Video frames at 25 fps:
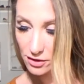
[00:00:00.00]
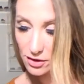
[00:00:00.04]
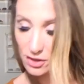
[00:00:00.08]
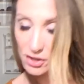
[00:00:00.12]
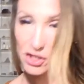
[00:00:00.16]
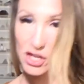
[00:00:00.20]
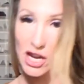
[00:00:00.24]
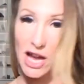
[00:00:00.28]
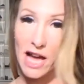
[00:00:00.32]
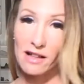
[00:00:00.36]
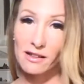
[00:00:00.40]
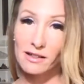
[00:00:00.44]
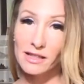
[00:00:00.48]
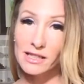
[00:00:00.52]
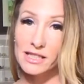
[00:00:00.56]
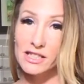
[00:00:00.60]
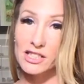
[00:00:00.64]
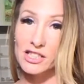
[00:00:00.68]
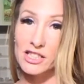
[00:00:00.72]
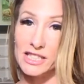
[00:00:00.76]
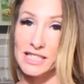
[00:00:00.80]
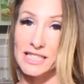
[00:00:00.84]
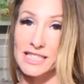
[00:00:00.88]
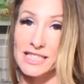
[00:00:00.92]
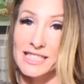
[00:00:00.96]
The
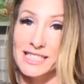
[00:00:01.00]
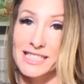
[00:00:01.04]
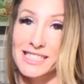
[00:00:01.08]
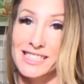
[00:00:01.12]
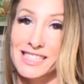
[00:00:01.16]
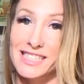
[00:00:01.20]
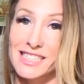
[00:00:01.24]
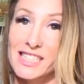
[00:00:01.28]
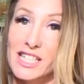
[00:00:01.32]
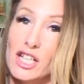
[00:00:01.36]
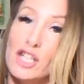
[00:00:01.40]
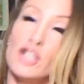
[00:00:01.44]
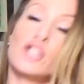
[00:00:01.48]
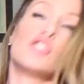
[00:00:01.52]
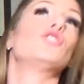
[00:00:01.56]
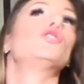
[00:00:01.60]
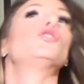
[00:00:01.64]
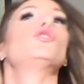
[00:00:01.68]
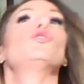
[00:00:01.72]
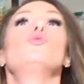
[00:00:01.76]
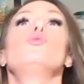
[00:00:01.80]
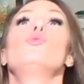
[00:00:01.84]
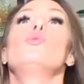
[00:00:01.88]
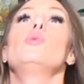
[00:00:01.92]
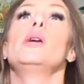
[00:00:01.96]
challenge is
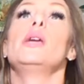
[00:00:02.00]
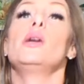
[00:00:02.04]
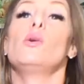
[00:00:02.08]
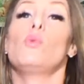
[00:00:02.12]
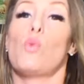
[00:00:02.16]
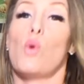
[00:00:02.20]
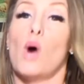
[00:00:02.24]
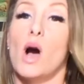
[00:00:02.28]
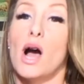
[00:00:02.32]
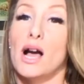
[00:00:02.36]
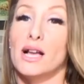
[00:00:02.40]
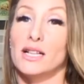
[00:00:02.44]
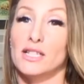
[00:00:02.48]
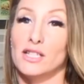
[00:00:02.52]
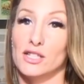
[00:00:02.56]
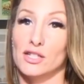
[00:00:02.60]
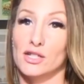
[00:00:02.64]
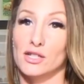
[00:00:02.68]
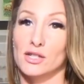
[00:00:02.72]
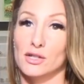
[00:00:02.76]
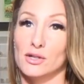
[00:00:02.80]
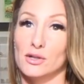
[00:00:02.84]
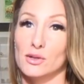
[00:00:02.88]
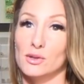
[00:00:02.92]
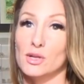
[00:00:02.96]
do we want
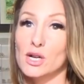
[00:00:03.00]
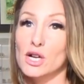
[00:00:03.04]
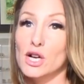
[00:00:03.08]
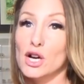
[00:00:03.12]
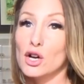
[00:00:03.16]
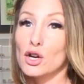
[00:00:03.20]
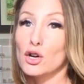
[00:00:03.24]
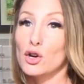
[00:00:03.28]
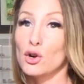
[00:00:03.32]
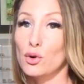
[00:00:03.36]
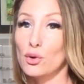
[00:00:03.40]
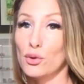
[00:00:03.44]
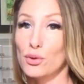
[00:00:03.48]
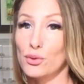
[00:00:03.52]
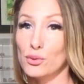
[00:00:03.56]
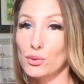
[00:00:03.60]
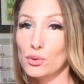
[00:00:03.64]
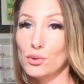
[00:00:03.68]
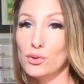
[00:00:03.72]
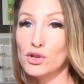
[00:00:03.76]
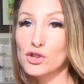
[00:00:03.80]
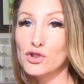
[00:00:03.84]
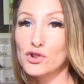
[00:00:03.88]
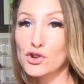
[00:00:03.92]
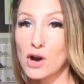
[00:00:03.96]
to go
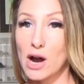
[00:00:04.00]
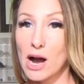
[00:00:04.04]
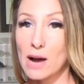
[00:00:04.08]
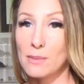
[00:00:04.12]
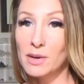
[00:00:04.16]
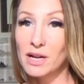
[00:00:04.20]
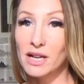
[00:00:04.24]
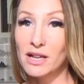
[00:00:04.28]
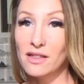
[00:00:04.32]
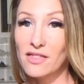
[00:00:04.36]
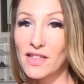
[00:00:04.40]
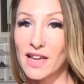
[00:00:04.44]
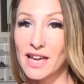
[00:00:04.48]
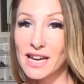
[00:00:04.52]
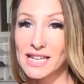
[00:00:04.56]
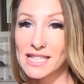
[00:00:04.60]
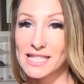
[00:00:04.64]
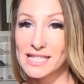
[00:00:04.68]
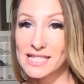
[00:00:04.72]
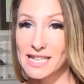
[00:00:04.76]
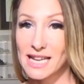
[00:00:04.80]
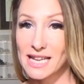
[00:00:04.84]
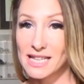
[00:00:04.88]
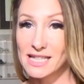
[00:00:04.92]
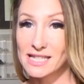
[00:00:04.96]
through the drama that is
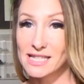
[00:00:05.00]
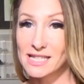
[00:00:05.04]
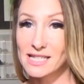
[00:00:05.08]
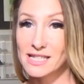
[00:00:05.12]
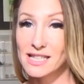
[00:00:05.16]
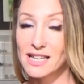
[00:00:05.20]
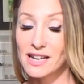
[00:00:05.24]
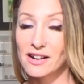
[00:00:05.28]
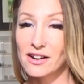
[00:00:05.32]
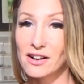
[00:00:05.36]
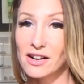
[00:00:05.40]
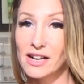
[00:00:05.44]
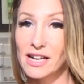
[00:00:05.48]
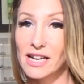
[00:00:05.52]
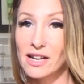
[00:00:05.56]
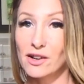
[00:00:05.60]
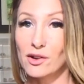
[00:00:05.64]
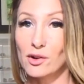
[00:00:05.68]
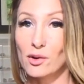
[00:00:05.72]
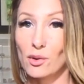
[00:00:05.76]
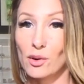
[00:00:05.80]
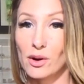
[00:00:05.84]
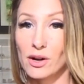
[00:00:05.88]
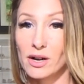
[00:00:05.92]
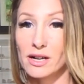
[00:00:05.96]
necessary
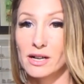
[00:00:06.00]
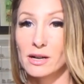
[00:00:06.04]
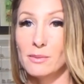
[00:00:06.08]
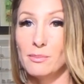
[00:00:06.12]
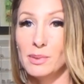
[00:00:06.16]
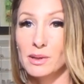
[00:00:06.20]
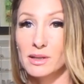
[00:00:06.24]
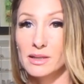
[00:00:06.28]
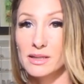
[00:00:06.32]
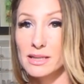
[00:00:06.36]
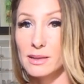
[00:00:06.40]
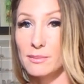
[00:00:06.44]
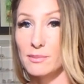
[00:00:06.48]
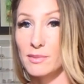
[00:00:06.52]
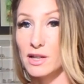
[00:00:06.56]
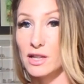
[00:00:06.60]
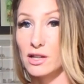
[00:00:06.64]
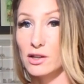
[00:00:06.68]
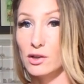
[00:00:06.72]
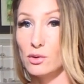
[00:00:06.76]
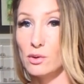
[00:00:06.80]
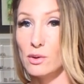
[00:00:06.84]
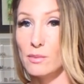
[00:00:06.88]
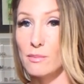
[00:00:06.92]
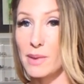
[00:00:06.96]
in order to build something
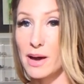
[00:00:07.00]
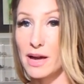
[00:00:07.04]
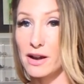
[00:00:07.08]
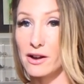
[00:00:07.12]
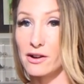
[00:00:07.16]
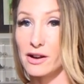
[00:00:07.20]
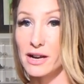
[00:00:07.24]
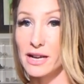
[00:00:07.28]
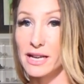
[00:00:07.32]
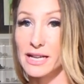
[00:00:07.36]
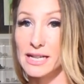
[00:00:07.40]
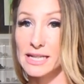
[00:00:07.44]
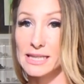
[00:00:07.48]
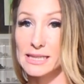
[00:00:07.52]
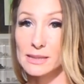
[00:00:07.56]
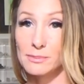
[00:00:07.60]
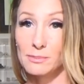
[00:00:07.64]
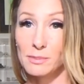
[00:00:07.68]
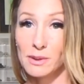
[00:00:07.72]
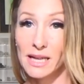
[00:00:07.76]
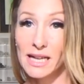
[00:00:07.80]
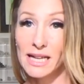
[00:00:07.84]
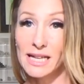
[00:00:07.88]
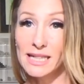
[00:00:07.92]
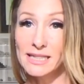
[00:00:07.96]
new and better in its
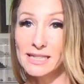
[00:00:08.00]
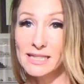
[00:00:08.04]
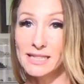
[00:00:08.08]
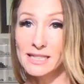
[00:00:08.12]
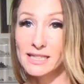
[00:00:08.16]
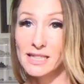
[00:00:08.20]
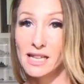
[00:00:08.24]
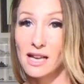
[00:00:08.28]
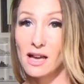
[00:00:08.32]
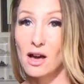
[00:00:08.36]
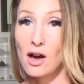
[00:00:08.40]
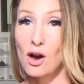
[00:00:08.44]
place?